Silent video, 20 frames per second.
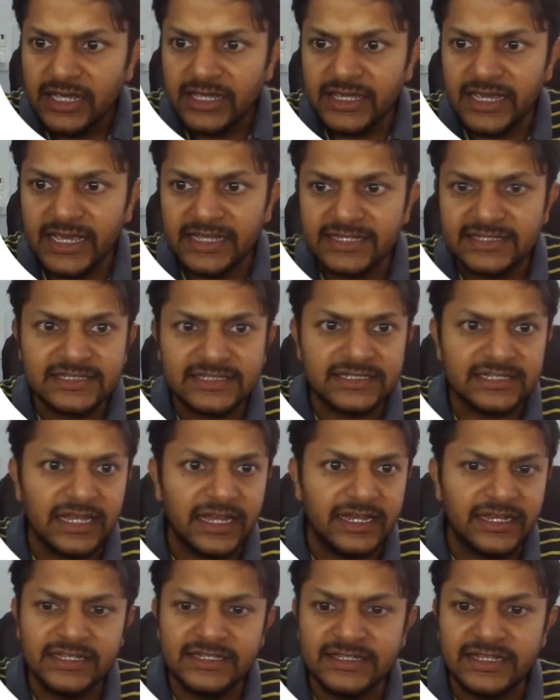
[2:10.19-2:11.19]
Yes,
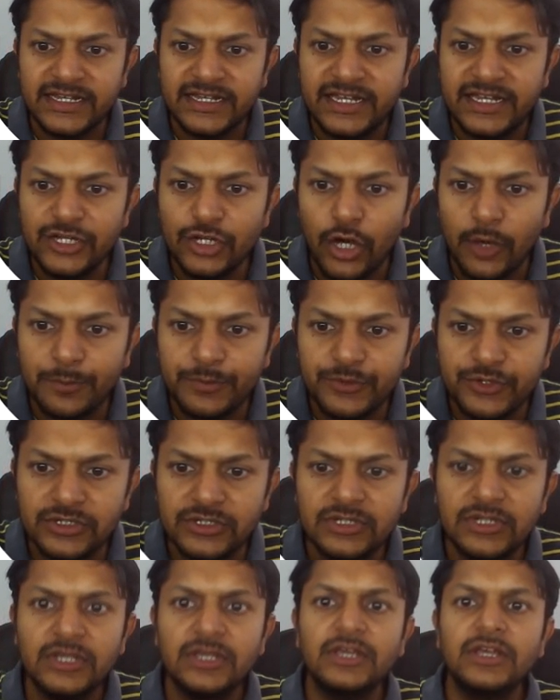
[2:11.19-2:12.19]
it is the D
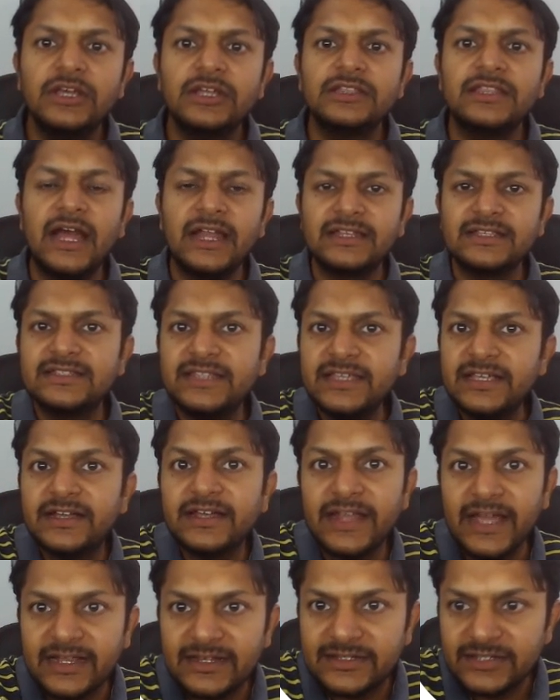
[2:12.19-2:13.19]
option. That is the
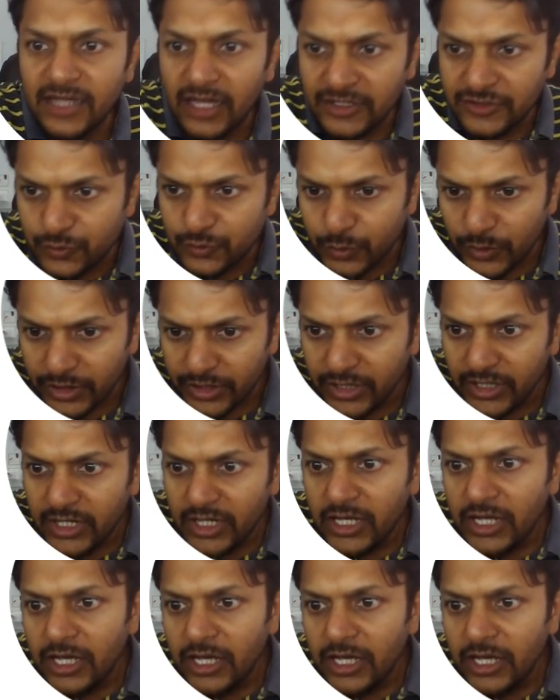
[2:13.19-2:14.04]
correct answer.